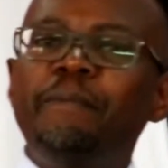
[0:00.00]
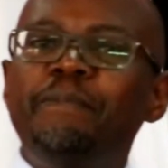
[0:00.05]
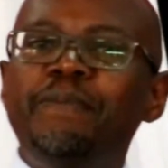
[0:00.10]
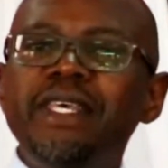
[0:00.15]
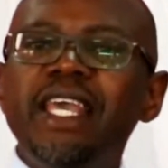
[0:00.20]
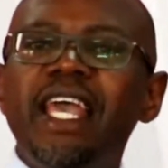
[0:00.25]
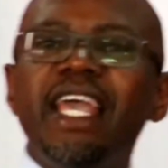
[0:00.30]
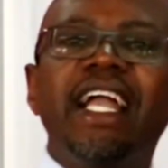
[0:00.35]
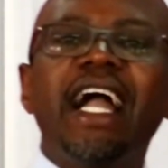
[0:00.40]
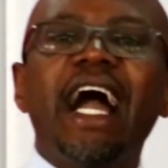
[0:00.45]

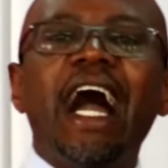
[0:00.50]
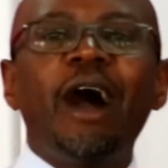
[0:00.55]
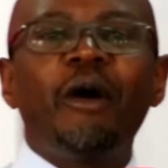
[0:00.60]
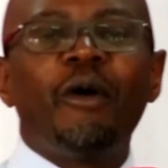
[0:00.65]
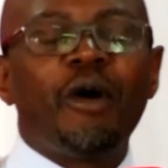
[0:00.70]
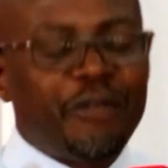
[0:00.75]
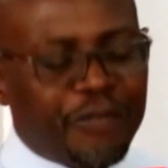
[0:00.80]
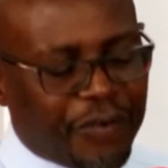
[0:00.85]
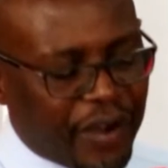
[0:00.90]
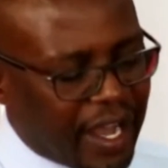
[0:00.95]
being
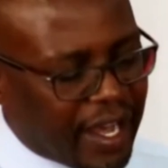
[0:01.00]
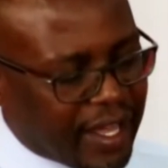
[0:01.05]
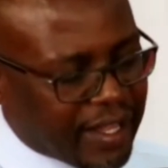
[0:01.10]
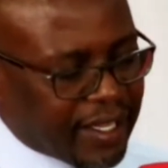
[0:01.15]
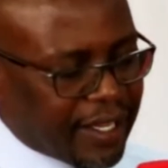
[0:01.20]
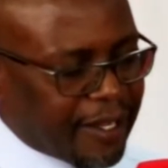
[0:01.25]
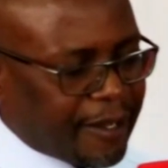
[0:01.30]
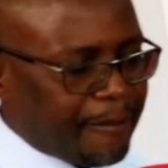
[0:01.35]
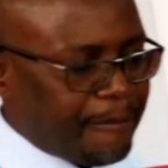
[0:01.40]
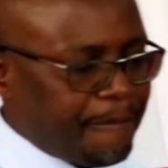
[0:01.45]
our Father,
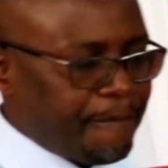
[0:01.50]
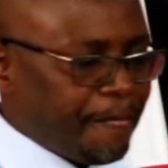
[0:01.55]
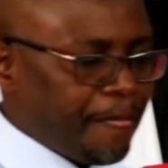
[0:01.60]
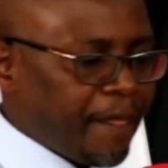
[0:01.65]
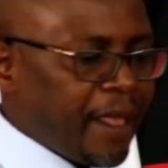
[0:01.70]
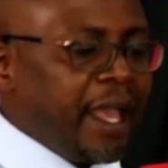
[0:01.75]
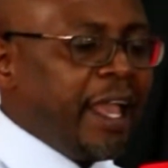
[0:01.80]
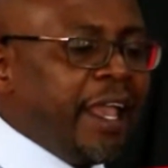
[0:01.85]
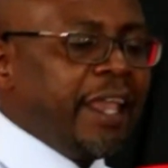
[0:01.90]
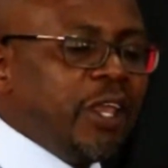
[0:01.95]

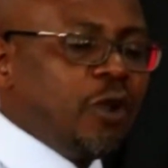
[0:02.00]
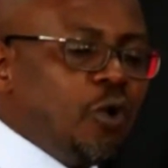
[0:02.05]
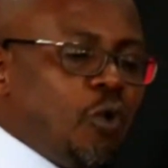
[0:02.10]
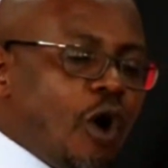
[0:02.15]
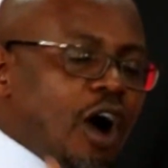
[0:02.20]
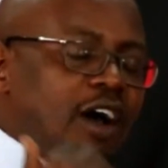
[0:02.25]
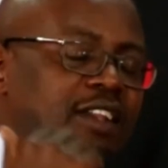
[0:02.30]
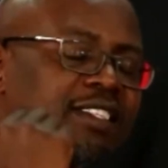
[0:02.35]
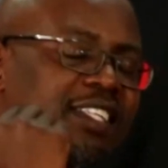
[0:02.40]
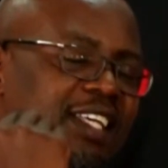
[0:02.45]
he
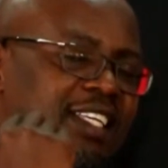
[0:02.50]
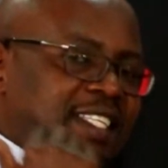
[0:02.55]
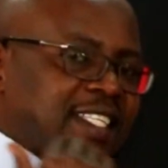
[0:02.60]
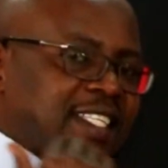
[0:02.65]
wants his